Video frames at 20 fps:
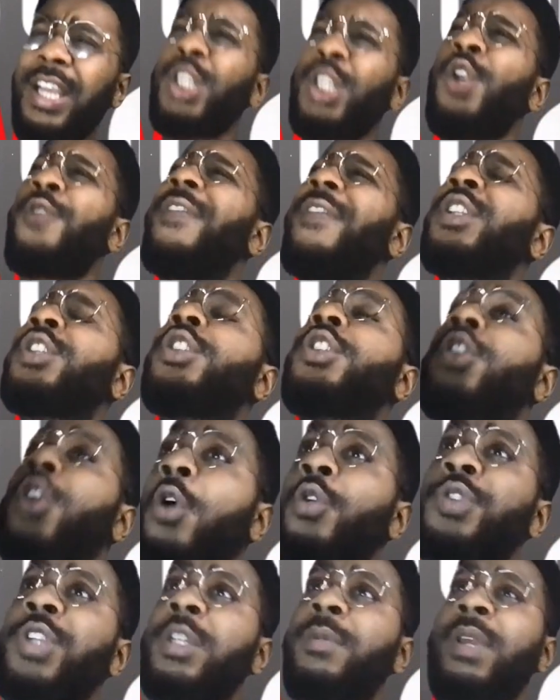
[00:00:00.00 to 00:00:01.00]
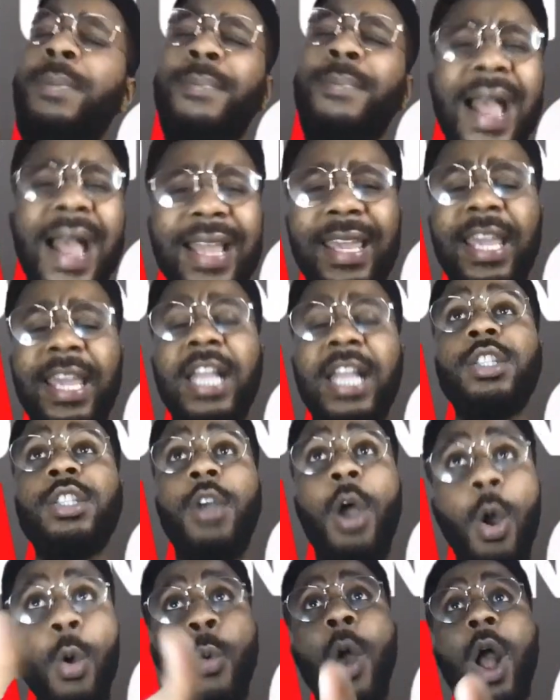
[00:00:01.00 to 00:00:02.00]
You've insulted me. My
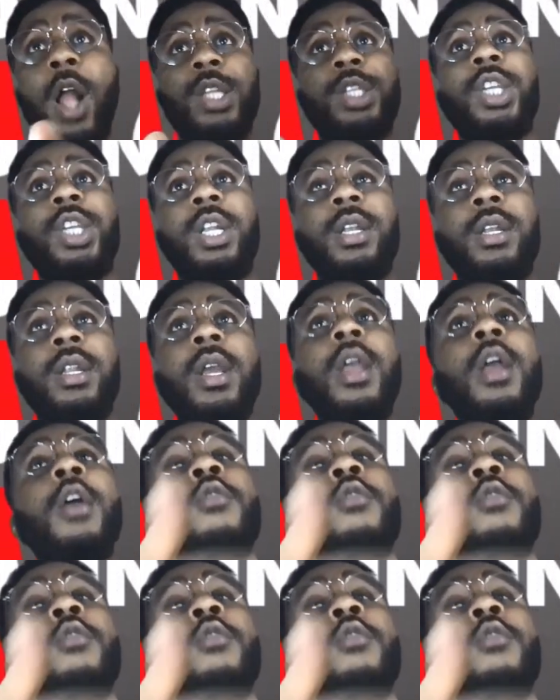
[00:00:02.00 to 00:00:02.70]
kids are watching.